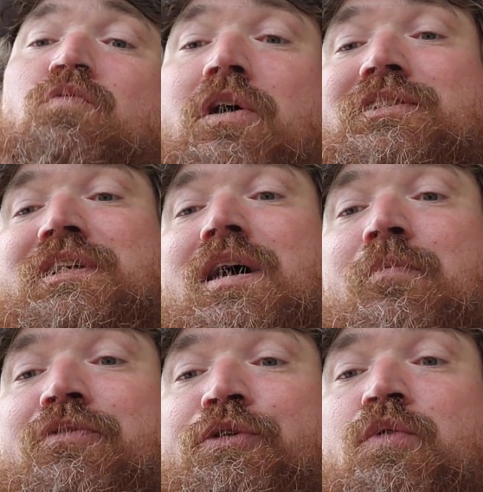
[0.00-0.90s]
wants to
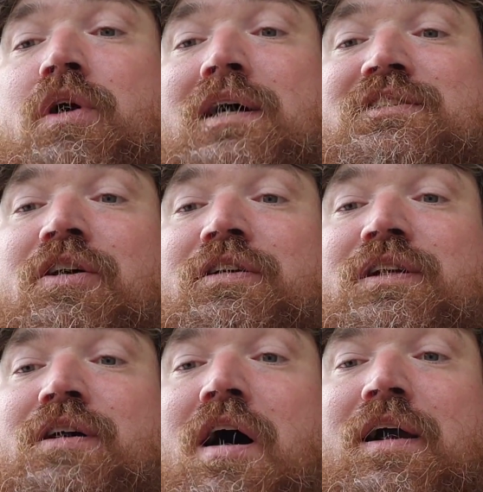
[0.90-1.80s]
come through when I start to
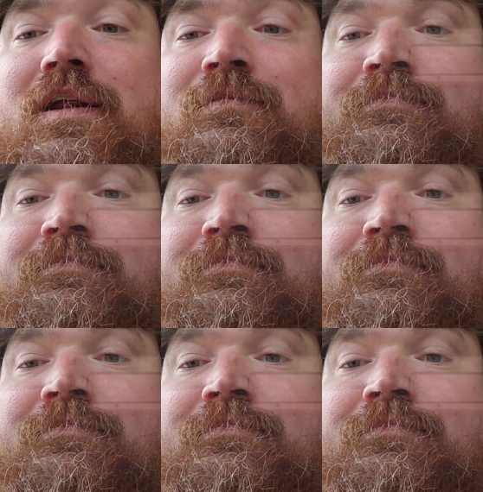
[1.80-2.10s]
talking.